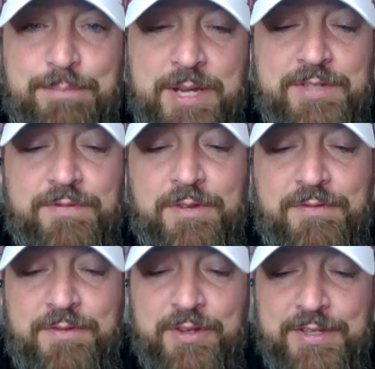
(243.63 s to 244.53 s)
pitched for the
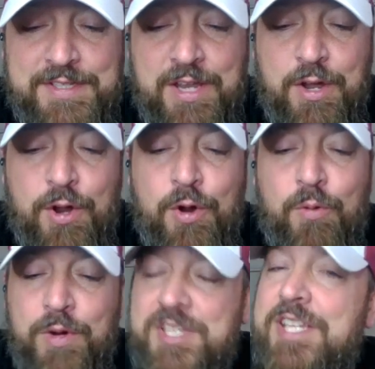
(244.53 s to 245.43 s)
Phillies,
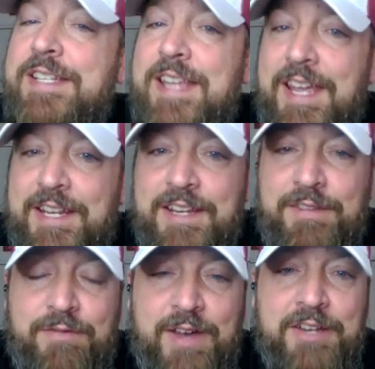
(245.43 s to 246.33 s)
which he did.
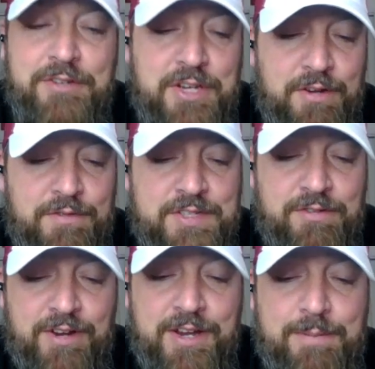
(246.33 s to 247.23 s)
In the final year of his
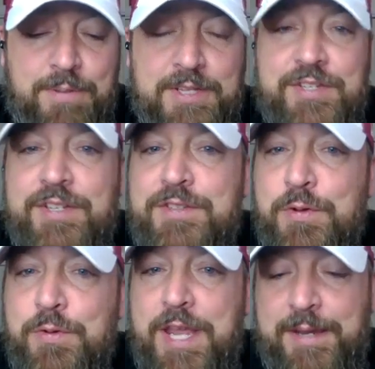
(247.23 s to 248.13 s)
career, he pitched in
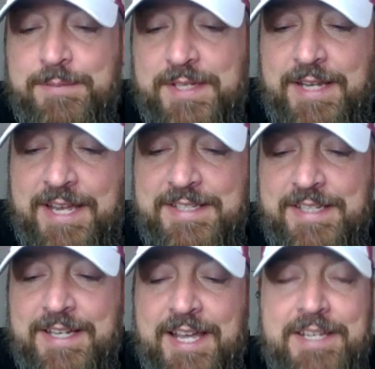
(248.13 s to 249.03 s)
2 games in
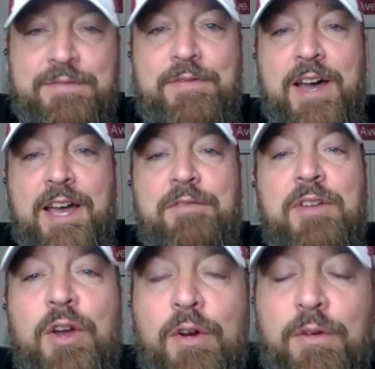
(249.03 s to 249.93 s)
1995
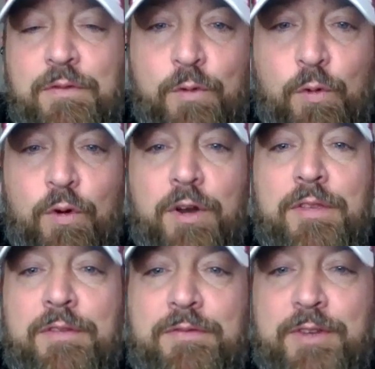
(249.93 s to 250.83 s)
for
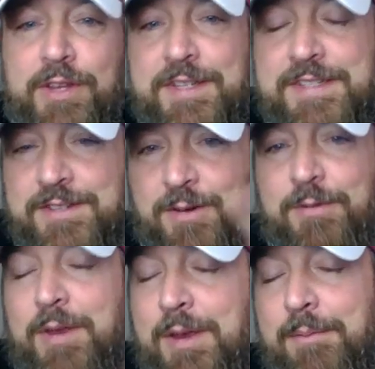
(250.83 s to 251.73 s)
the Phillies.
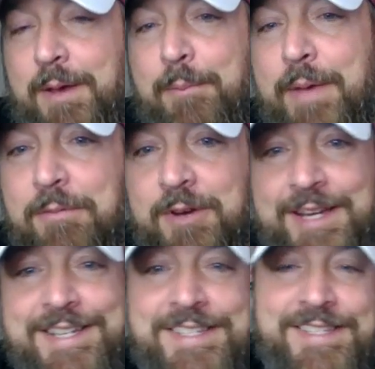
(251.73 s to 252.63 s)
So my
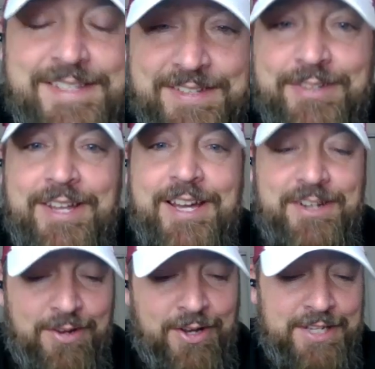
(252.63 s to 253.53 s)
memory is still
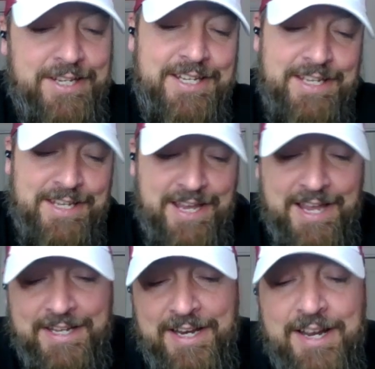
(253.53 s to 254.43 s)
not gone
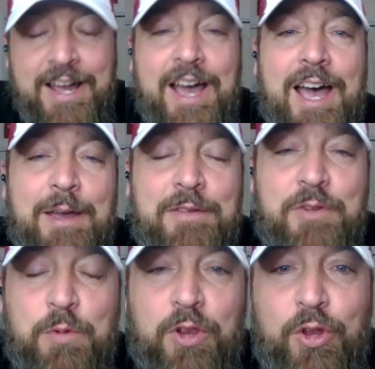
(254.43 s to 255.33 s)
yet.
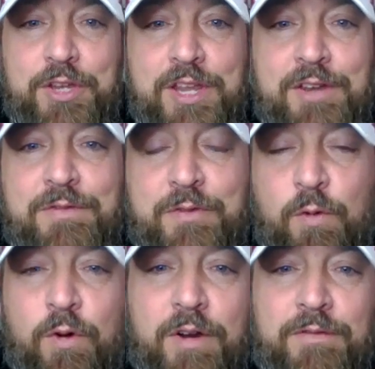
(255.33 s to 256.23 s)
If you were looking
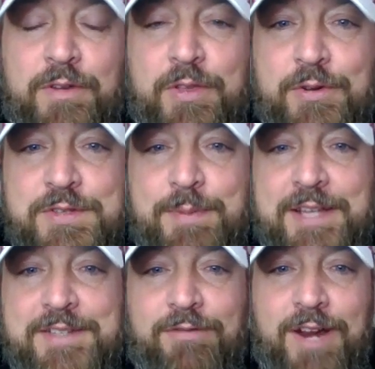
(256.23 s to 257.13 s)
for those
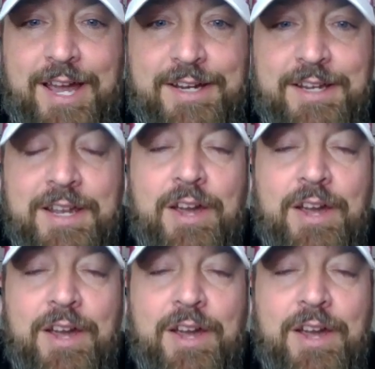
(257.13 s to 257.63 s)
about to rock